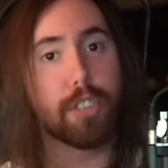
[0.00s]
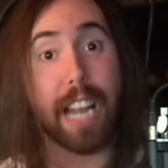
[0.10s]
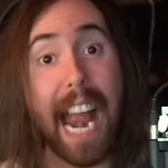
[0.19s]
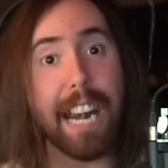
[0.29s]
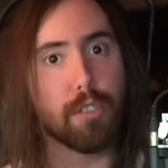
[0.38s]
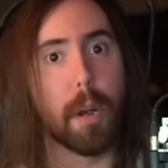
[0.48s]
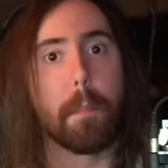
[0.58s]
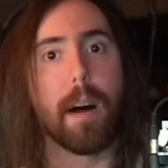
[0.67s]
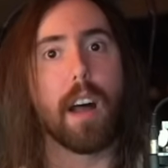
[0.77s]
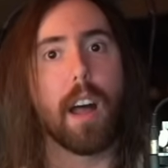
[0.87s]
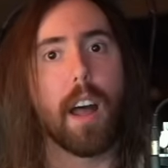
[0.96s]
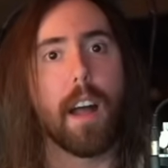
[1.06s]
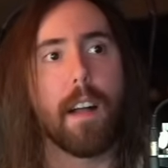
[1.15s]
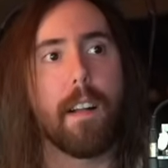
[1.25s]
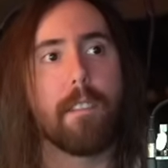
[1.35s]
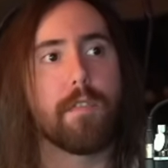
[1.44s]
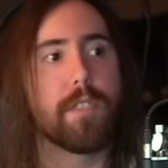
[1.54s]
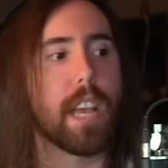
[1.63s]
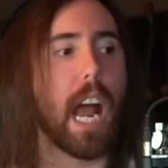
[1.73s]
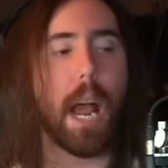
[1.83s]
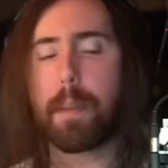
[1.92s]
Skyrim?
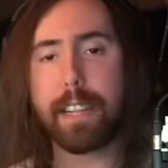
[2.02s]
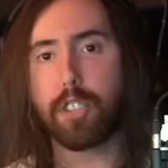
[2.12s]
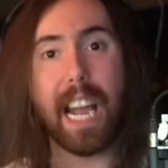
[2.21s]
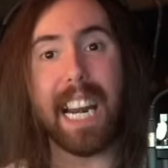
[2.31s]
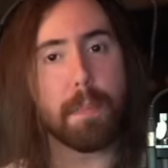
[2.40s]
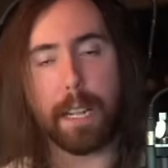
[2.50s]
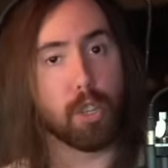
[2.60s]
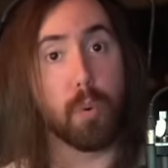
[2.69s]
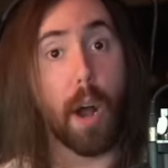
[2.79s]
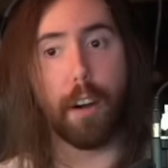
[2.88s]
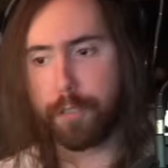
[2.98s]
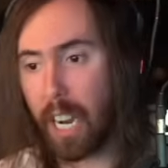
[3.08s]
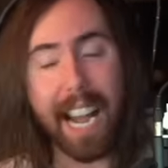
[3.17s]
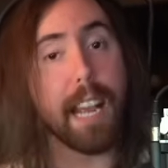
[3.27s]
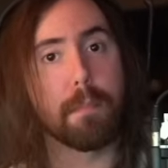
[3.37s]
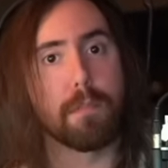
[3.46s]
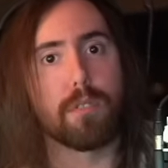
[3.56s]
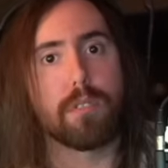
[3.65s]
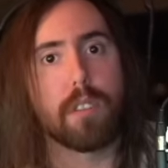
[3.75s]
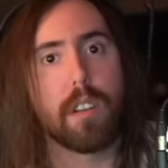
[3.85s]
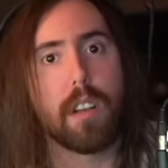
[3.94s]
I mean, it's got to be twelve times.
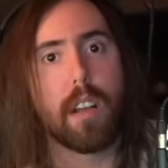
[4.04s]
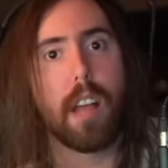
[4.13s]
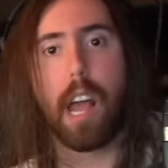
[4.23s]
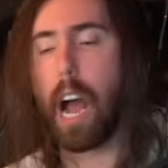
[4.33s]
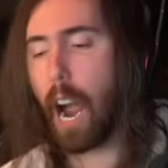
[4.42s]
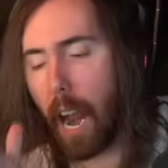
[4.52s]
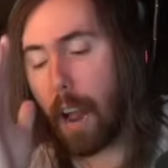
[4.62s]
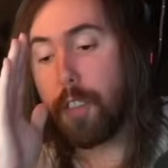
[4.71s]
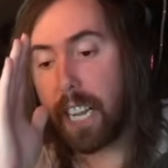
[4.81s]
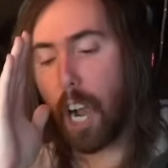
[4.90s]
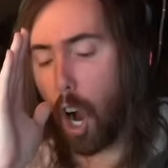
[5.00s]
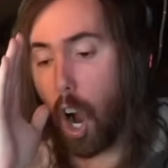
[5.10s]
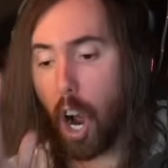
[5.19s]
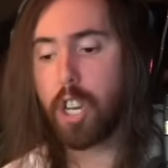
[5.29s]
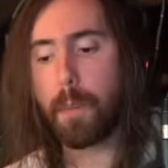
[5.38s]
I, I think hundred